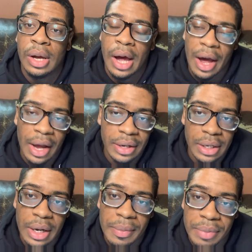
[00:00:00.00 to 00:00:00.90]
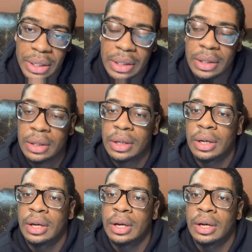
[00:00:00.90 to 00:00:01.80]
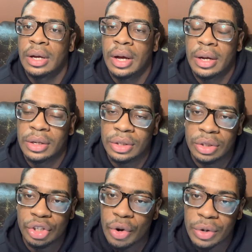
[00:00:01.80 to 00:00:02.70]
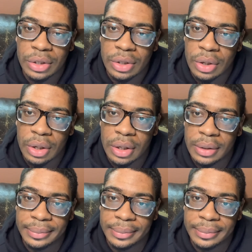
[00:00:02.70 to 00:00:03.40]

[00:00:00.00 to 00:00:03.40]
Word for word: I gotta take Embiid. Joker's a dog.